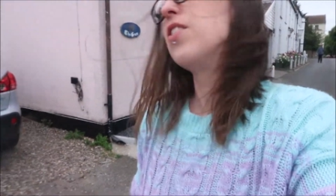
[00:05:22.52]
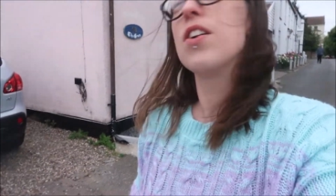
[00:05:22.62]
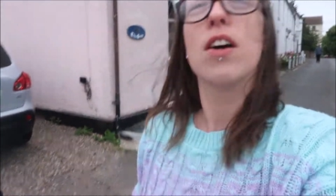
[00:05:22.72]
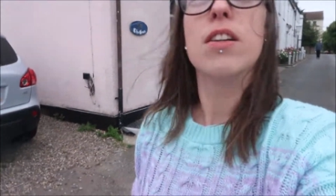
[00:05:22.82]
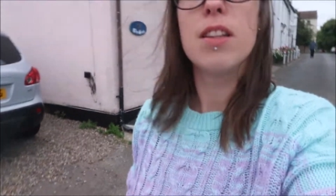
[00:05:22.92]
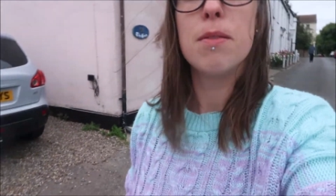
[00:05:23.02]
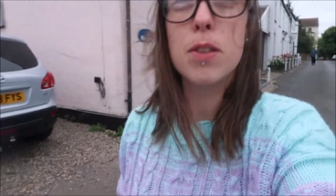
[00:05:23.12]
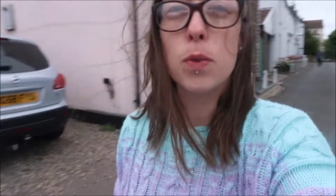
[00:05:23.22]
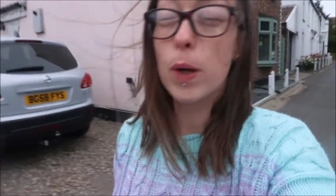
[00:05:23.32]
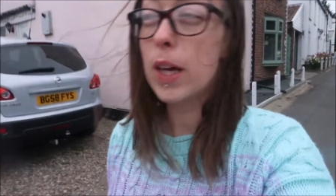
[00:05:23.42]
she got some
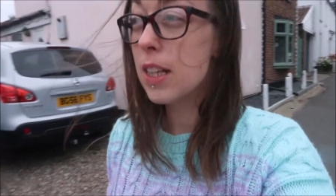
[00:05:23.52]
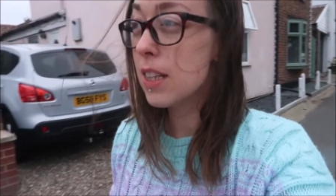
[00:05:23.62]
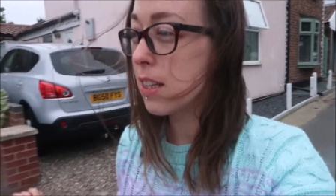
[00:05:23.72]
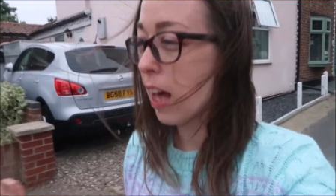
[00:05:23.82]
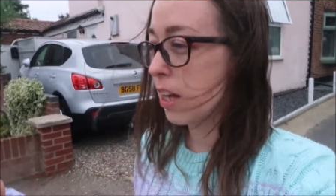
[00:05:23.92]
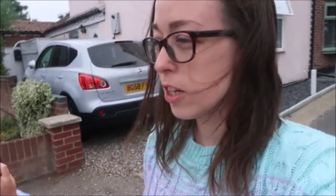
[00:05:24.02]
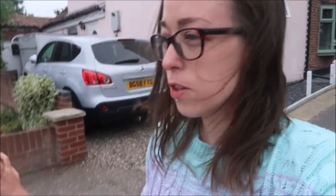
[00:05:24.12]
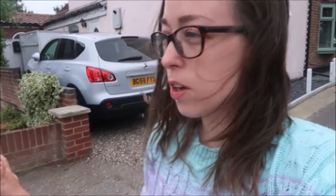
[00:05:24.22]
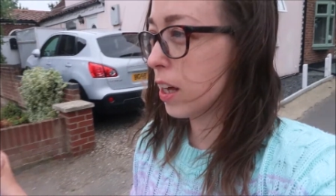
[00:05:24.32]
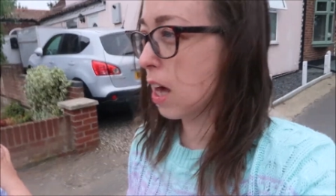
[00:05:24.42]
sweets and
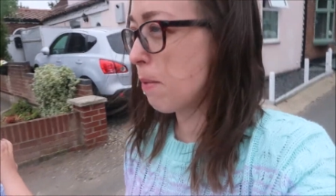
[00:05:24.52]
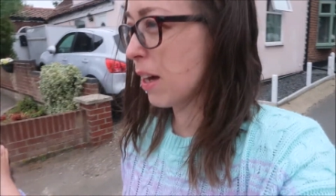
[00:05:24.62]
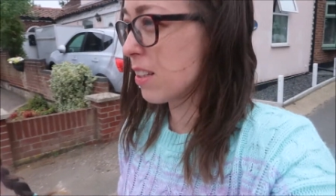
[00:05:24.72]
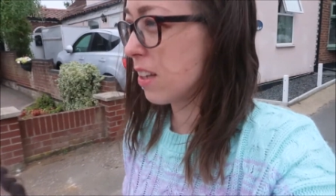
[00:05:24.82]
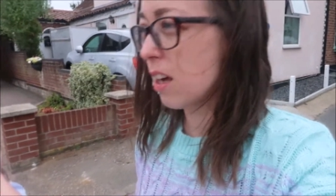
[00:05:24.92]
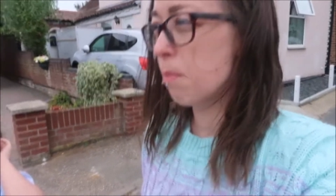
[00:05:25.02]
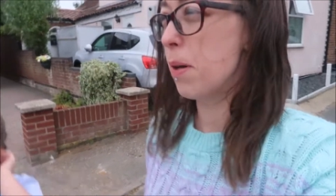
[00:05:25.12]
she's going to get a magazine,